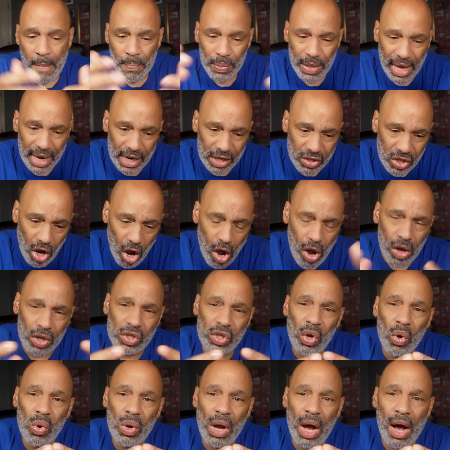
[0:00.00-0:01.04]
And it's
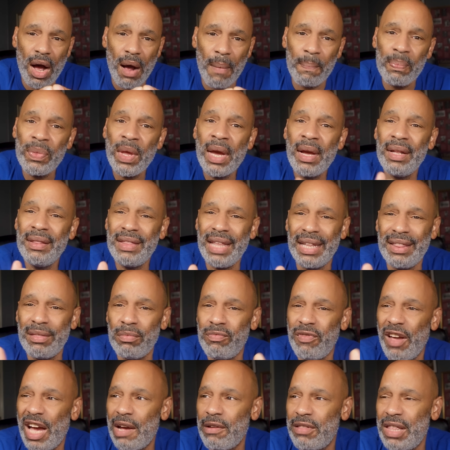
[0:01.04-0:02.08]
also come that
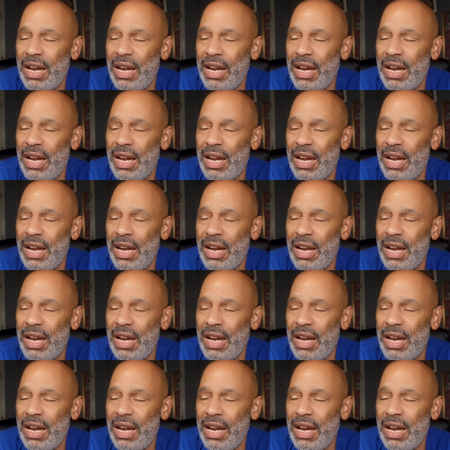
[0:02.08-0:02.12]
that,